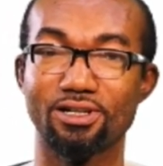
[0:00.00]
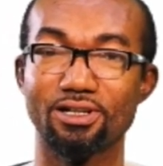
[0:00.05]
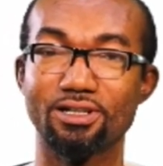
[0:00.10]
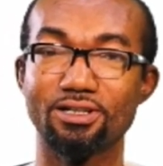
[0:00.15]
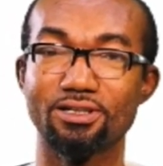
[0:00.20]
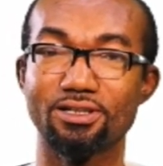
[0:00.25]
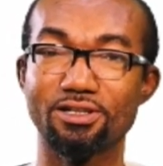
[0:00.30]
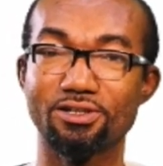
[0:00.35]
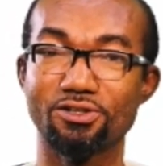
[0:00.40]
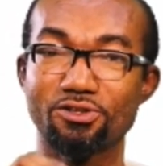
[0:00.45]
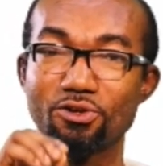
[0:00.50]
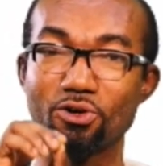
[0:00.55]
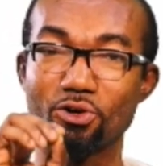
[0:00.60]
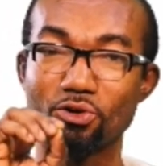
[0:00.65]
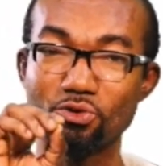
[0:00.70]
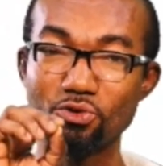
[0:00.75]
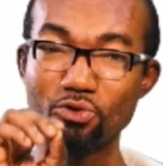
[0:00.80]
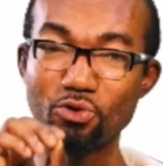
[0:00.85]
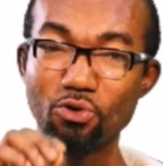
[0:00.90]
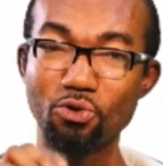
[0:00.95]
It is your
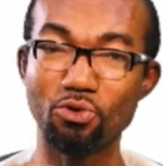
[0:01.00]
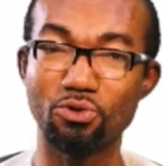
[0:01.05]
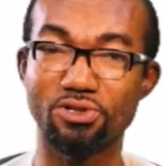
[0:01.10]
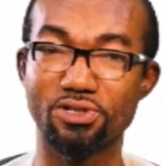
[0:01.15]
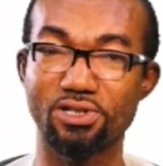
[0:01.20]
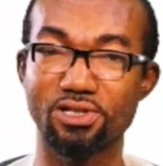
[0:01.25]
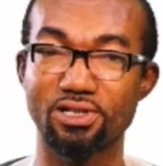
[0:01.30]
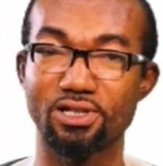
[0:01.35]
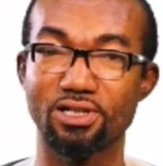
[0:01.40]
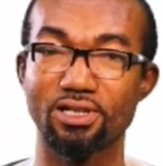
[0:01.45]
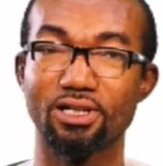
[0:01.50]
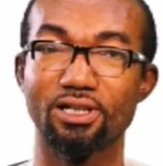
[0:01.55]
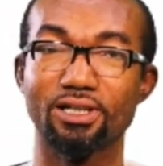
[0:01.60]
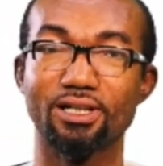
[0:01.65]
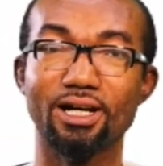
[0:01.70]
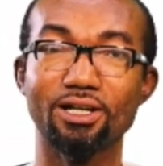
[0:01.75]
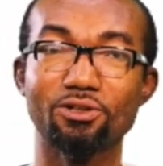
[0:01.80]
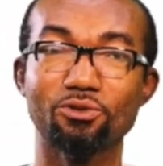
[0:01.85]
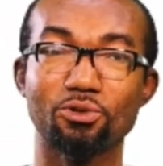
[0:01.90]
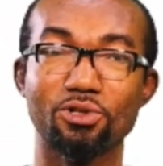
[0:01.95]
nose
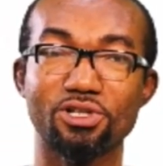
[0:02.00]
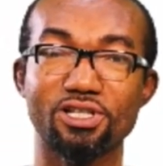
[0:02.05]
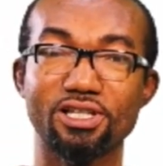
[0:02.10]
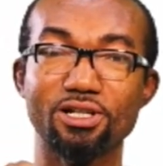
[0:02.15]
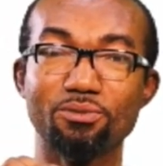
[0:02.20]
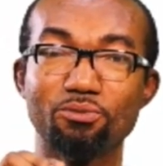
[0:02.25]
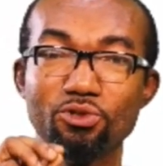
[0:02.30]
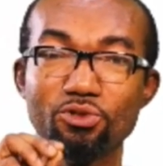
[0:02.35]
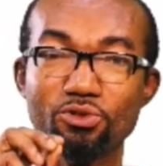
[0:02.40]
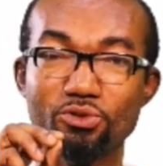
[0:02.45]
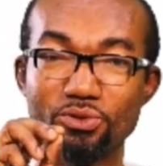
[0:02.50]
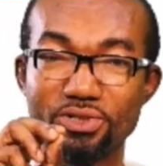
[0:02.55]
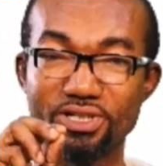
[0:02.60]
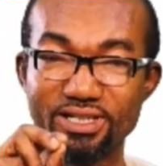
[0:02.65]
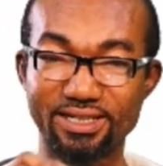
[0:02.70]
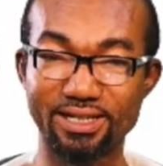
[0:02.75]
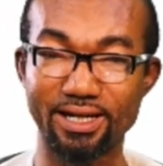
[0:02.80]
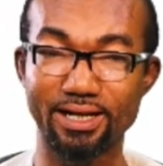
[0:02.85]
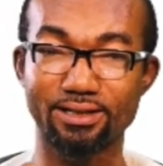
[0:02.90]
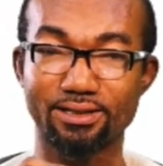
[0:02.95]
that was able to
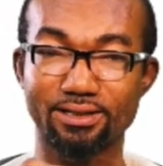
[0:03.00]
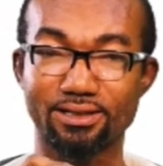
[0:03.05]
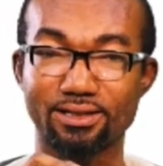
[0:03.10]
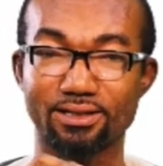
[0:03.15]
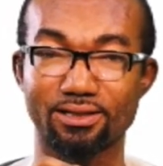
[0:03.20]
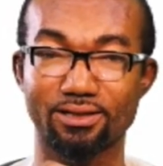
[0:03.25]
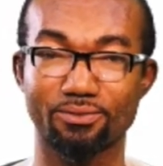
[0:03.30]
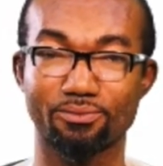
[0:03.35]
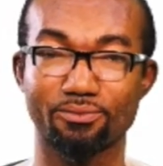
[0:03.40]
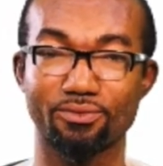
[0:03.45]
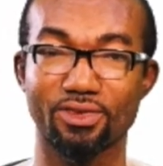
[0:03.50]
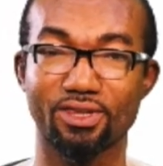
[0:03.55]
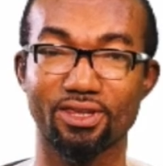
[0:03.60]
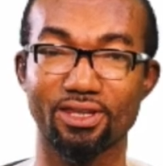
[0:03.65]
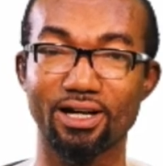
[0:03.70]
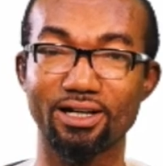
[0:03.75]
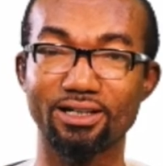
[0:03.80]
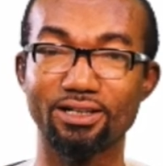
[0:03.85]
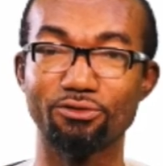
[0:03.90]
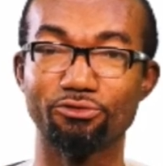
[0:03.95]
detect
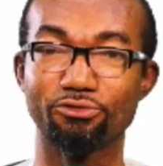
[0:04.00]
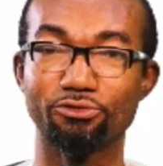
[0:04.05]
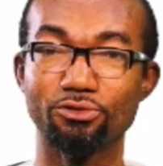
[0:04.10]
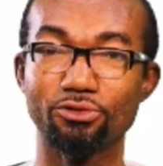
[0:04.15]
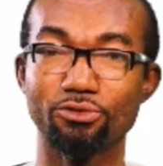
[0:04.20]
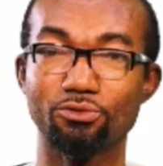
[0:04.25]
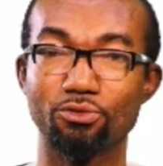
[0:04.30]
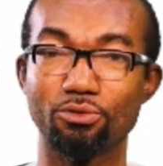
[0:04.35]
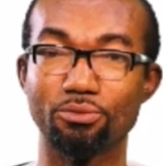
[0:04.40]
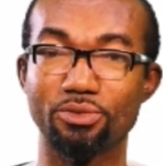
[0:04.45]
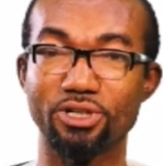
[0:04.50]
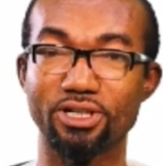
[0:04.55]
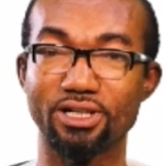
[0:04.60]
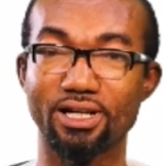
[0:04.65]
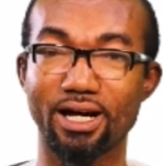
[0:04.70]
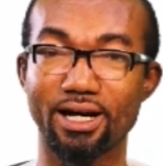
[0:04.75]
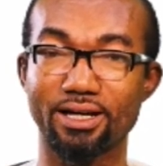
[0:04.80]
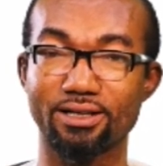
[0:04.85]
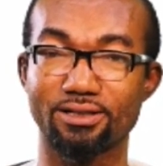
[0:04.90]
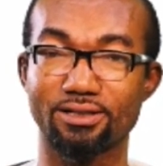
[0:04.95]
that the food will be
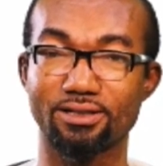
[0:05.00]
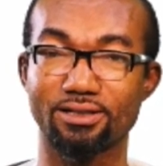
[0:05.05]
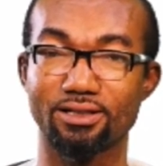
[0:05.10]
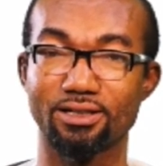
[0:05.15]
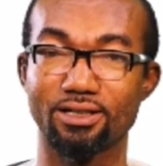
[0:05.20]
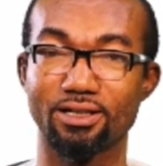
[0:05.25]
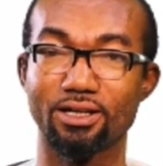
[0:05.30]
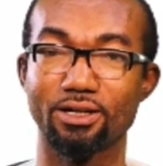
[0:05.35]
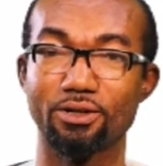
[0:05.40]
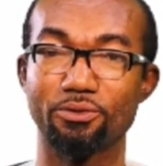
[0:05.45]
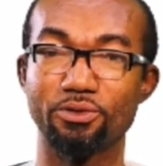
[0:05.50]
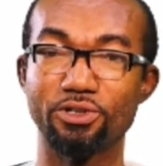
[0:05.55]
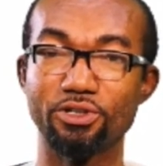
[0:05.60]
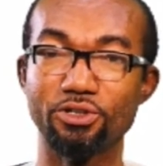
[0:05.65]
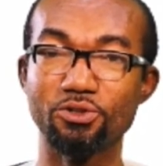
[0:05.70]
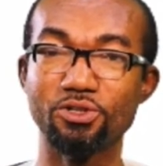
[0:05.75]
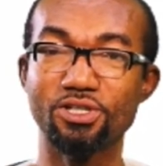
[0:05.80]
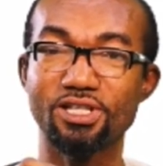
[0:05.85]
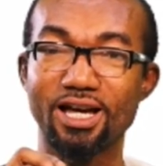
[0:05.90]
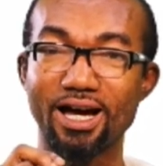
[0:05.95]
nice. We
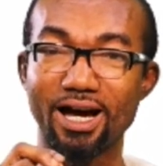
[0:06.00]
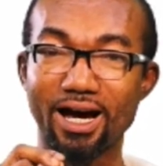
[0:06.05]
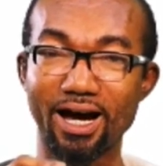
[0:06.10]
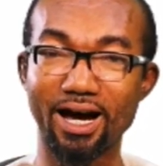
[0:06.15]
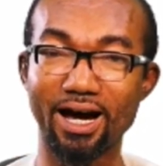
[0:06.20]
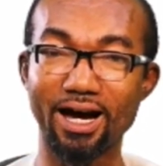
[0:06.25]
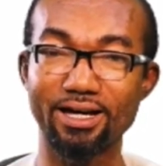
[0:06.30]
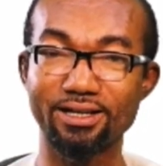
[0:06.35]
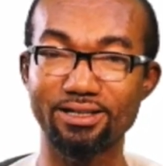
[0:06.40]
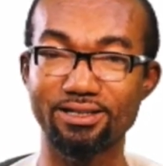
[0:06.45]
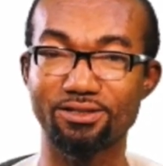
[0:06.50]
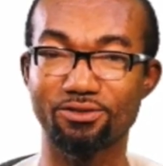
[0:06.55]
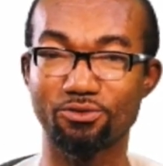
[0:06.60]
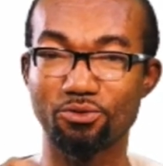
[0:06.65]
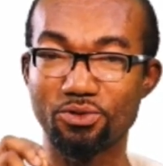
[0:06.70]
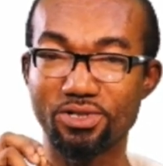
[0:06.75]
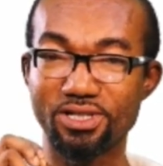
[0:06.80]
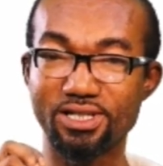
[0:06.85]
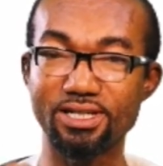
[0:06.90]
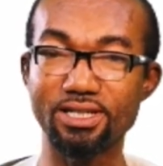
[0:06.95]
use the eyes to
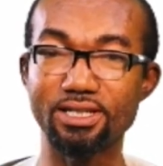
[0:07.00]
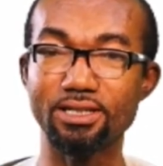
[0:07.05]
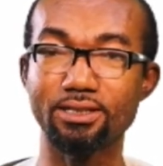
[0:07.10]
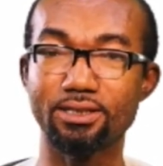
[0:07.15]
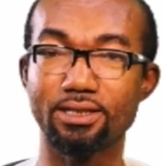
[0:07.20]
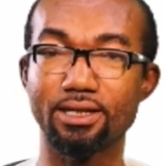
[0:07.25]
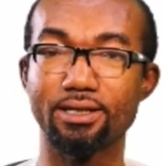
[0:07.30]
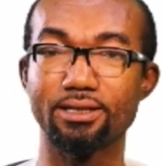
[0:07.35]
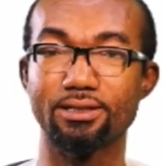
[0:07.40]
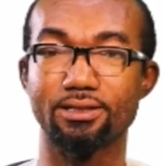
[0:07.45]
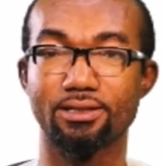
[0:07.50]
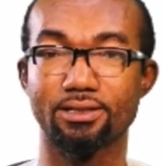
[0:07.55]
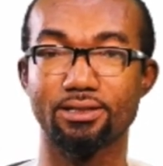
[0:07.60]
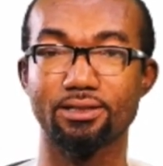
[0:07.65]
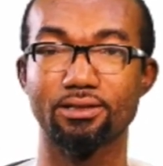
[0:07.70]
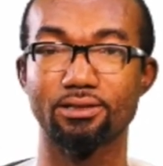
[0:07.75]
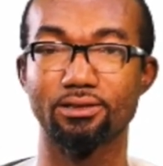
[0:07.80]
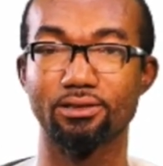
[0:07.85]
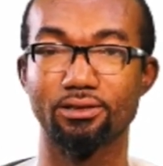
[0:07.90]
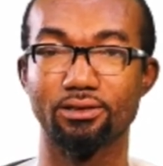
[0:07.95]
see things
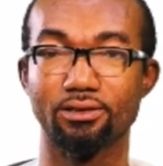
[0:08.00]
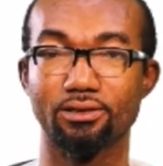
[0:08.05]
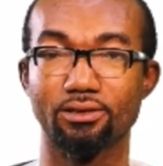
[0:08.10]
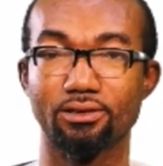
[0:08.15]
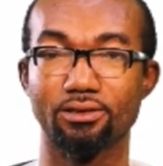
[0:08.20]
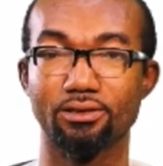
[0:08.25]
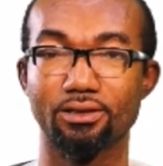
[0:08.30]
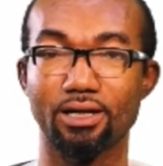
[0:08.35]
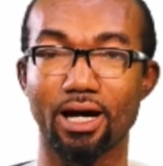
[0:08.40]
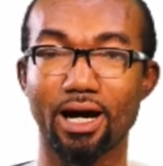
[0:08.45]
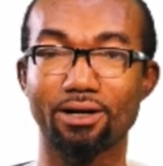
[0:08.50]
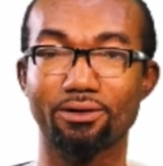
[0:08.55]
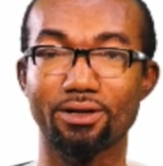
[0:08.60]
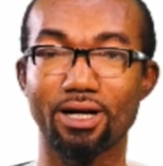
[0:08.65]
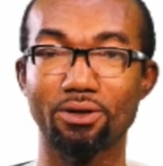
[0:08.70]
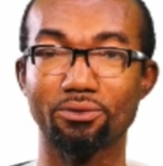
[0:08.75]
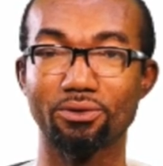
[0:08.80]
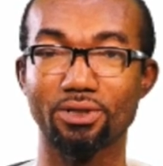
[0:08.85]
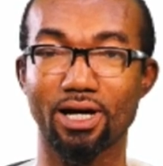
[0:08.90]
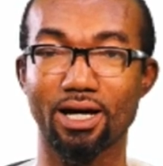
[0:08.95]

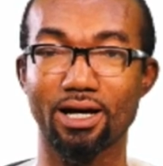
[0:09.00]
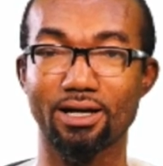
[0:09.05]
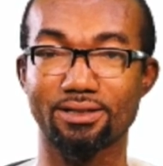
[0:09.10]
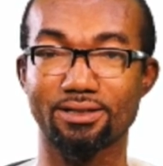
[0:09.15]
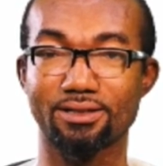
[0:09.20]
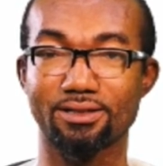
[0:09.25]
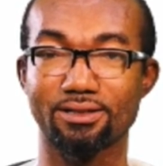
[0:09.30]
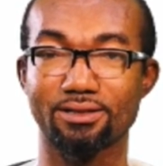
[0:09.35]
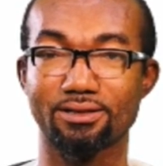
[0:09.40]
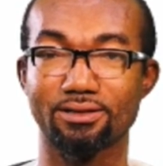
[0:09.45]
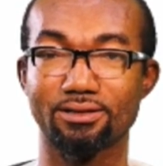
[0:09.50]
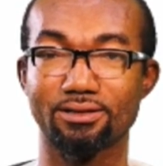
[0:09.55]
around us.